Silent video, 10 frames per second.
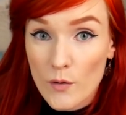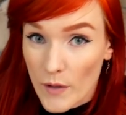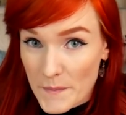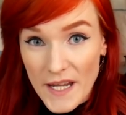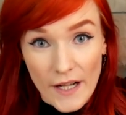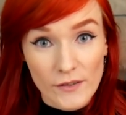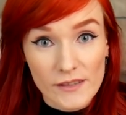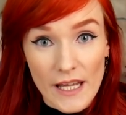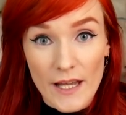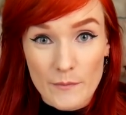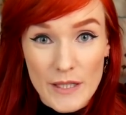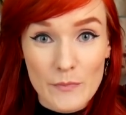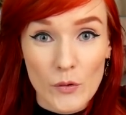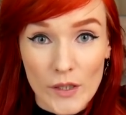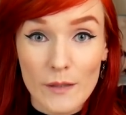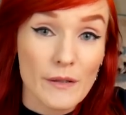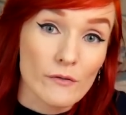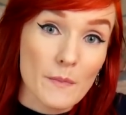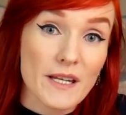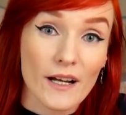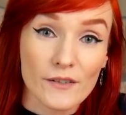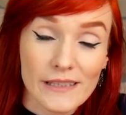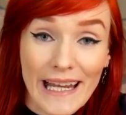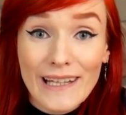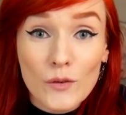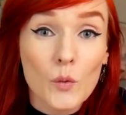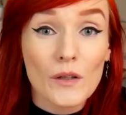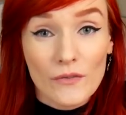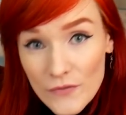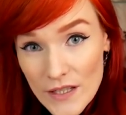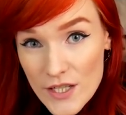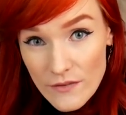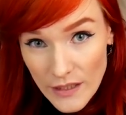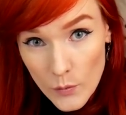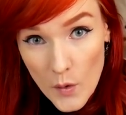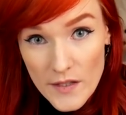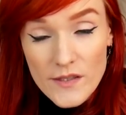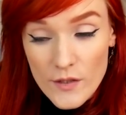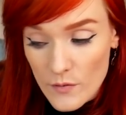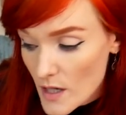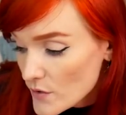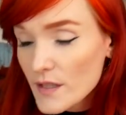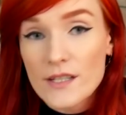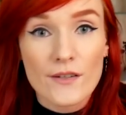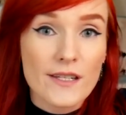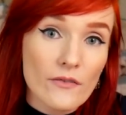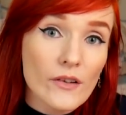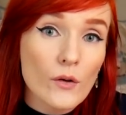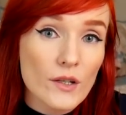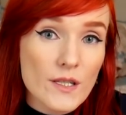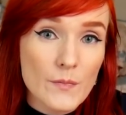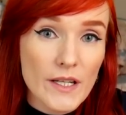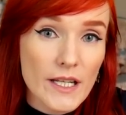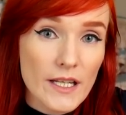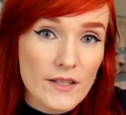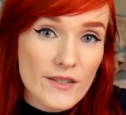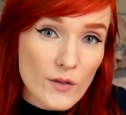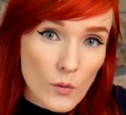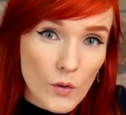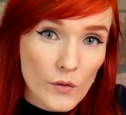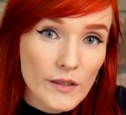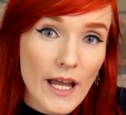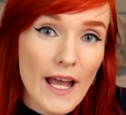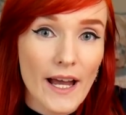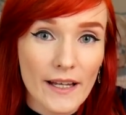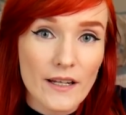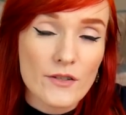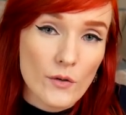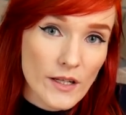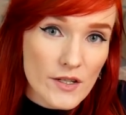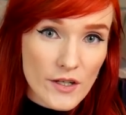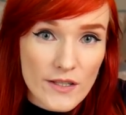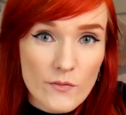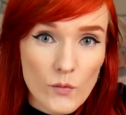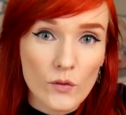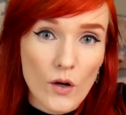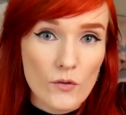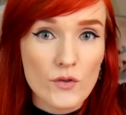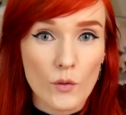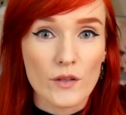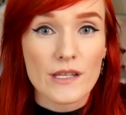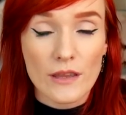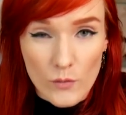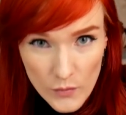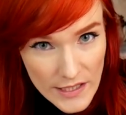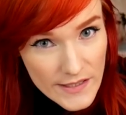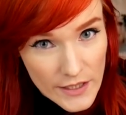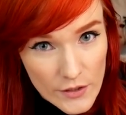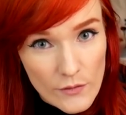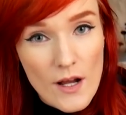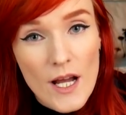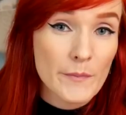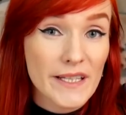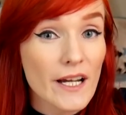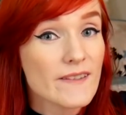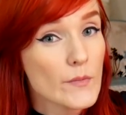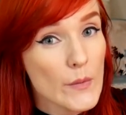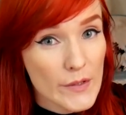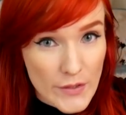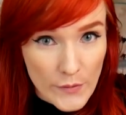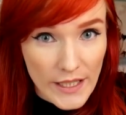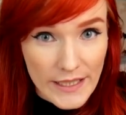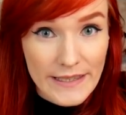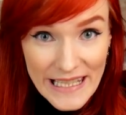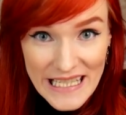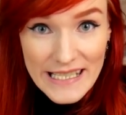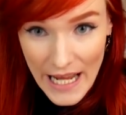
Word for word: reptiles and people keeping reptiles and or fish if they want to. So these are definitely going to be sold and donations will go towards the rescue because we were donated these